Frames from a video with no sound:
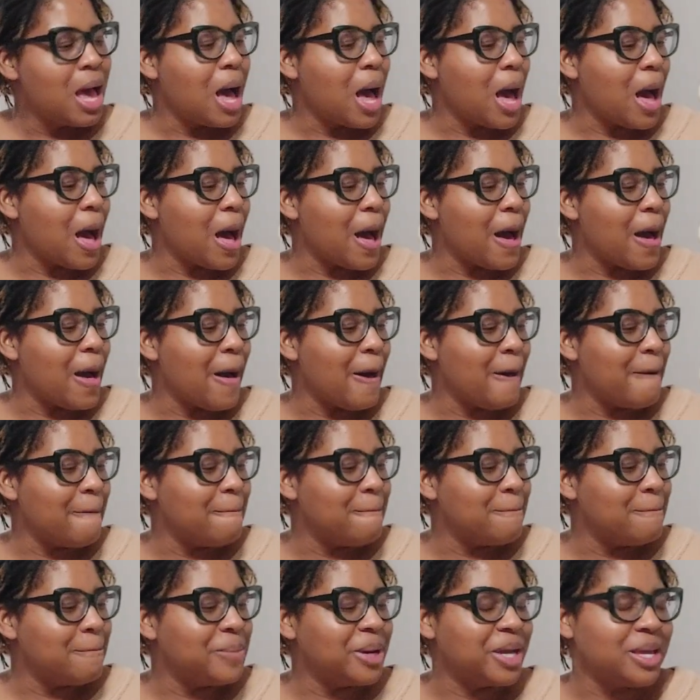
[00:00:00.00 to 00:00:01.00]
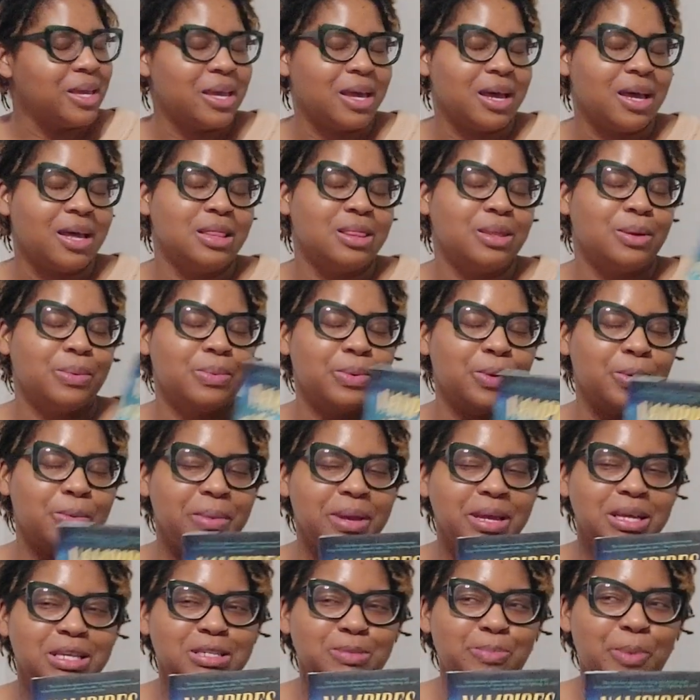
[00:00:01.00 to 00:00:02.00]
But yeah, the
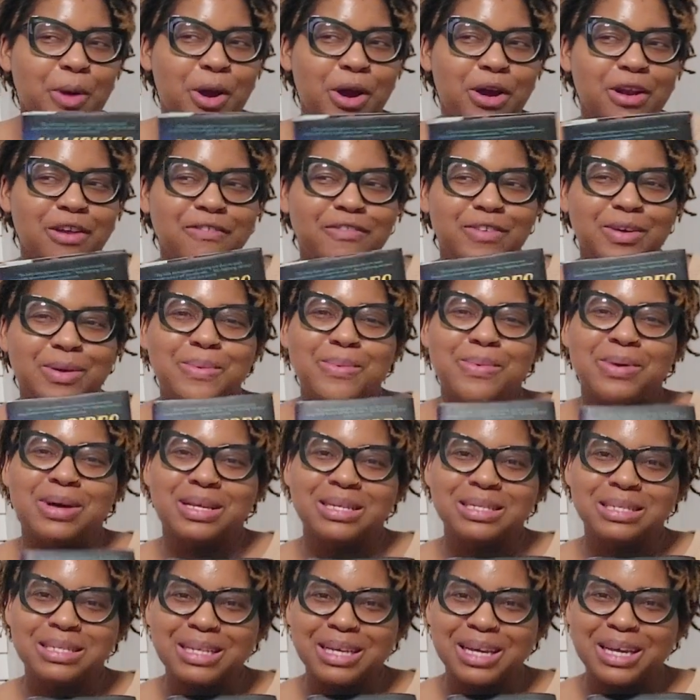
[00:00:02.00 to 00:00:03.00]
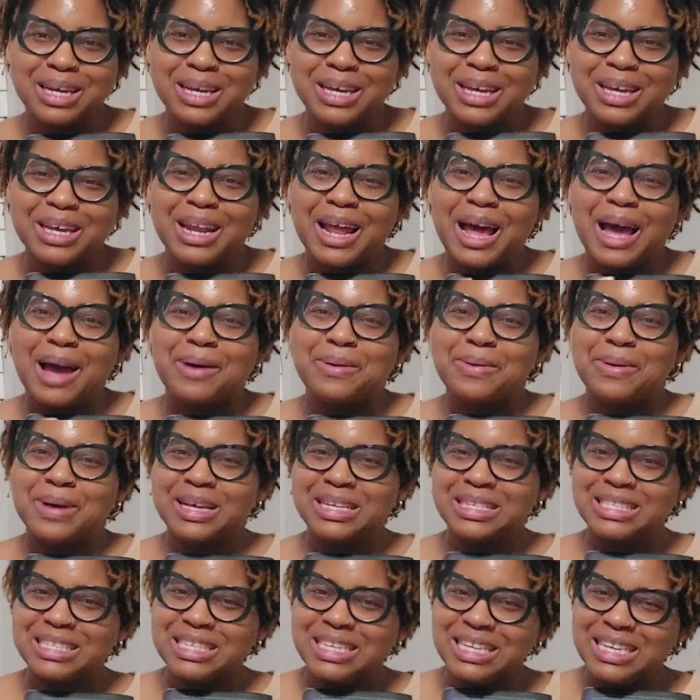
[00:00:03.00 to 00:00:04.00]
romance part of it was good. I
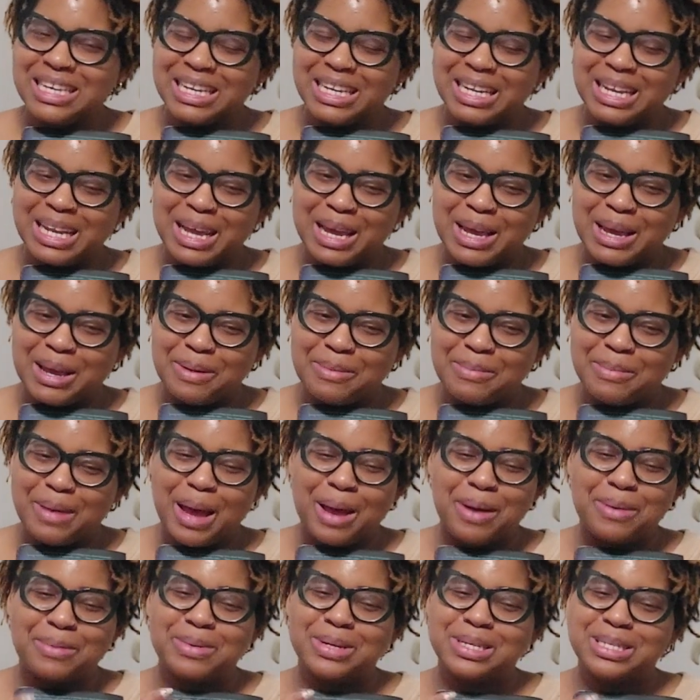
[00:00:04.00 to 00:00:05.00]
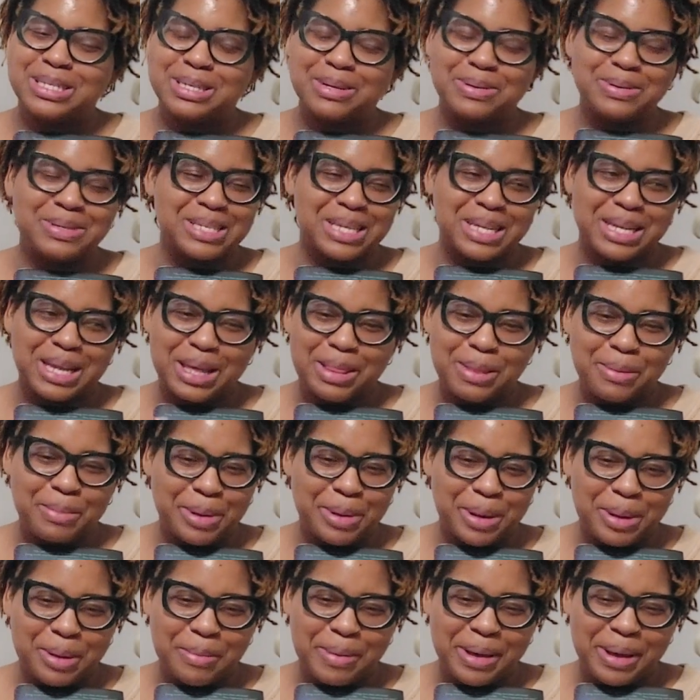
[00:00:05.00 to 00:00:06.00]
was eating it up. I wish there was another
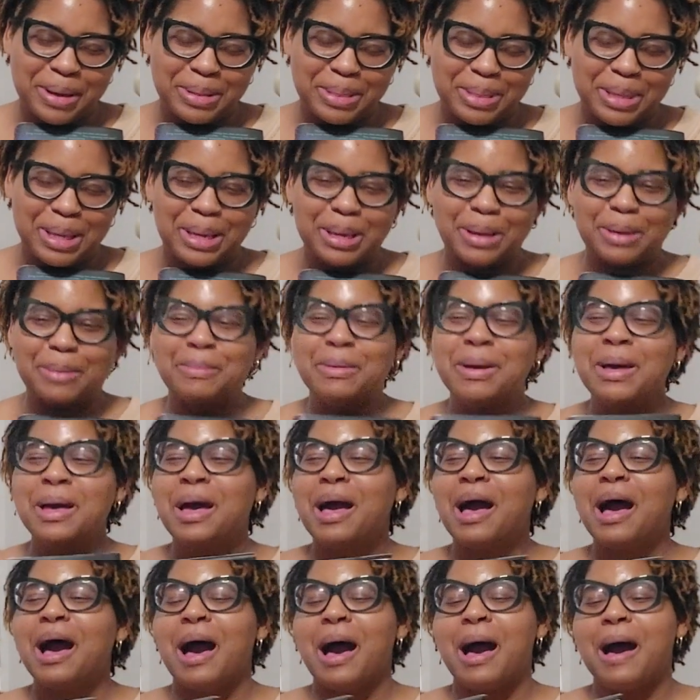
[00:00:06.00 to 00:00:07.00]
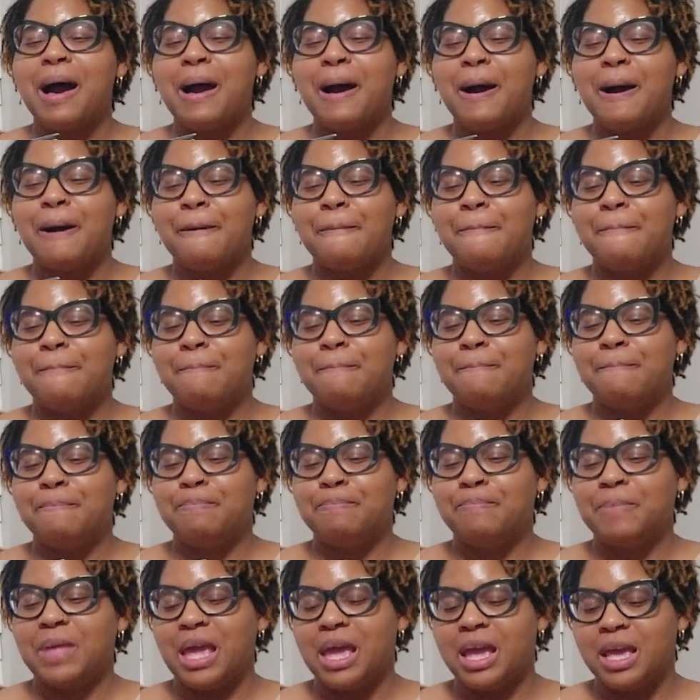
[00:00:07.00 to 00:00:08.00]
book about them.
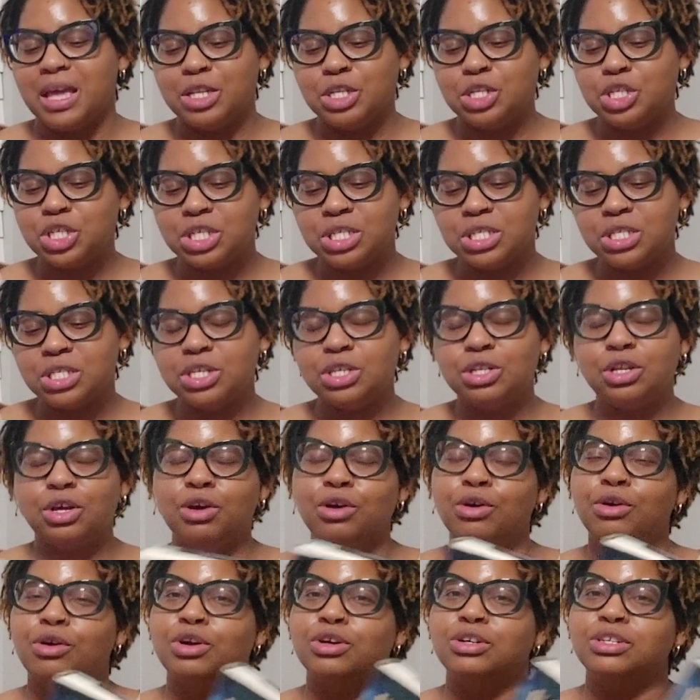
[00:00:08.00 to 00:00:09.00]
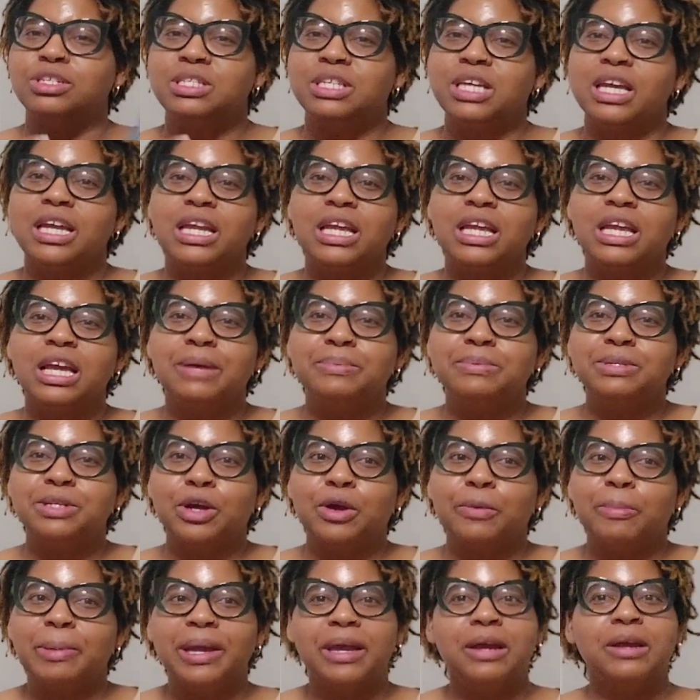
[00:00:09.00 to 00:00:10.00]
And just, her standing up to
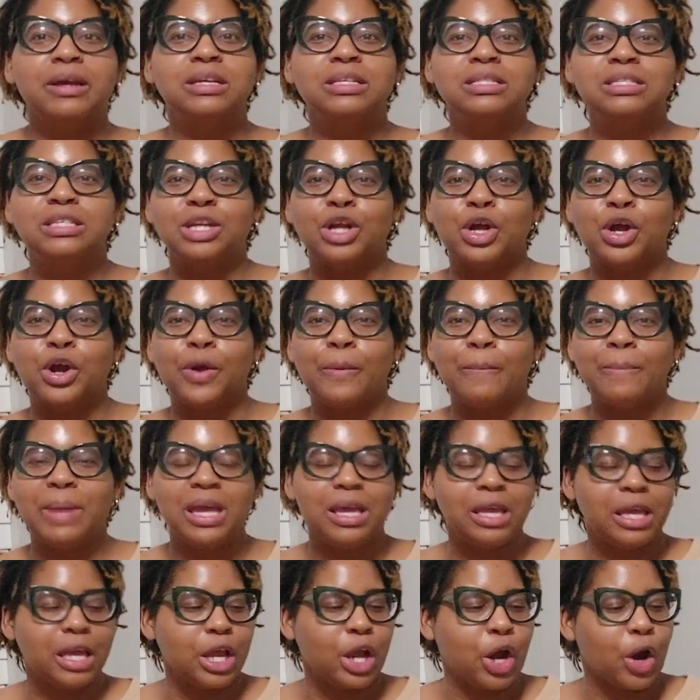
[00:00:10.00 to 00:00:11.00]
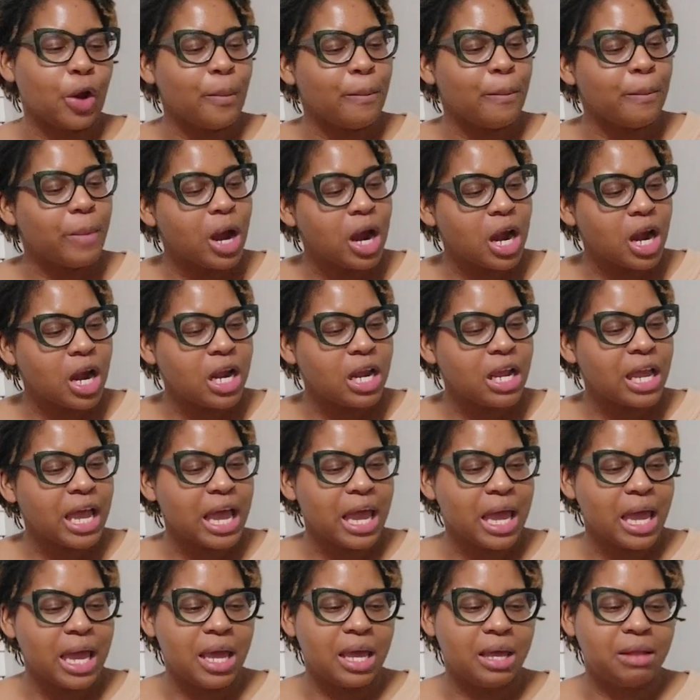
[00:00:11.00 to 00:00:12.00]
her parents and her making her mark
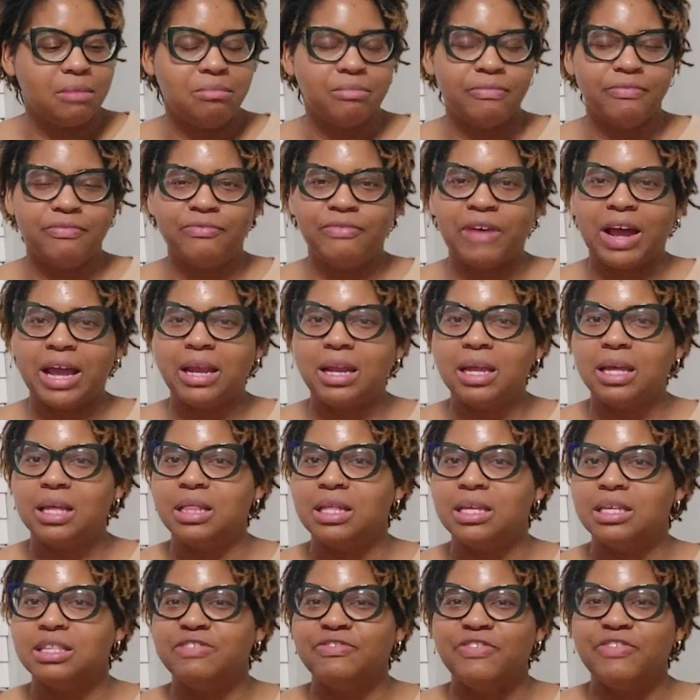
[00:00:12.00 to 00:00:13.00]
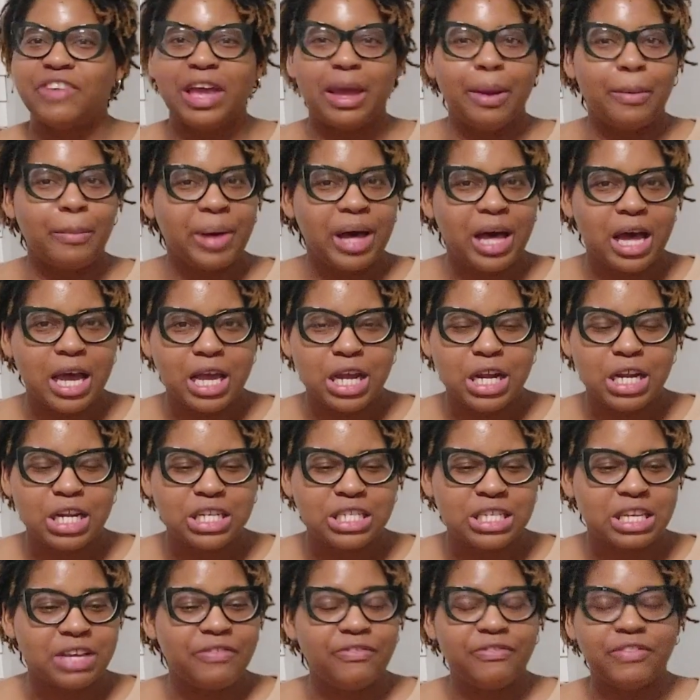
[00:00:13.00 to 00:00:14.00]
and fighting these vampires
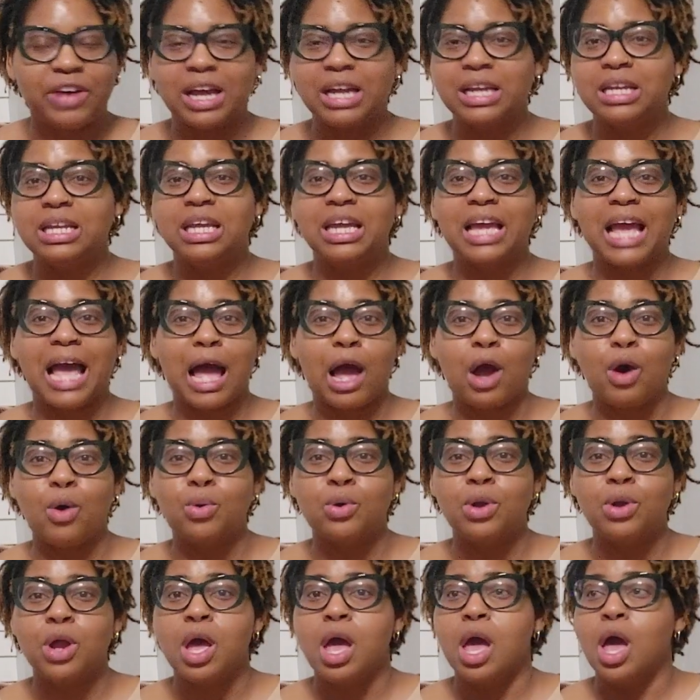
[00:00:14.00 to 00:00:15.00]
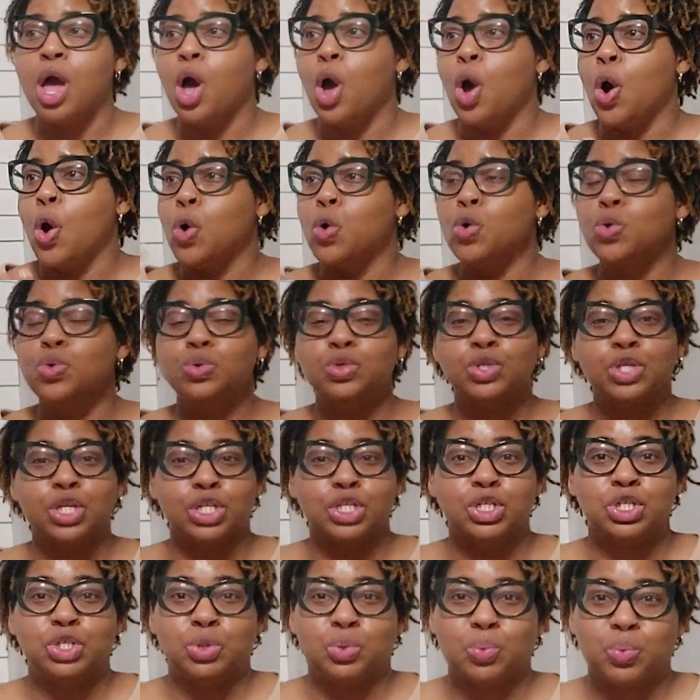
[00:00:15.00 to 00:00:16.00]
and finding out who's
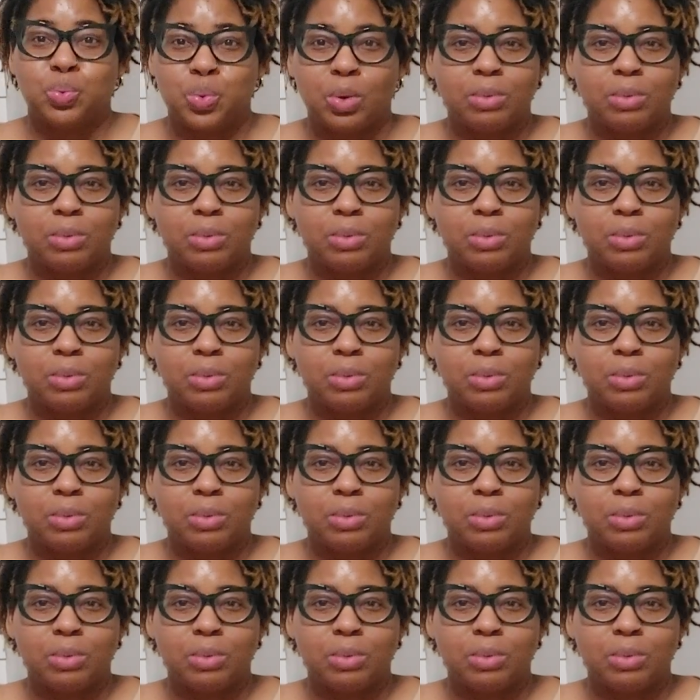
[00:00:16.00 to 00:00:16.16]
control.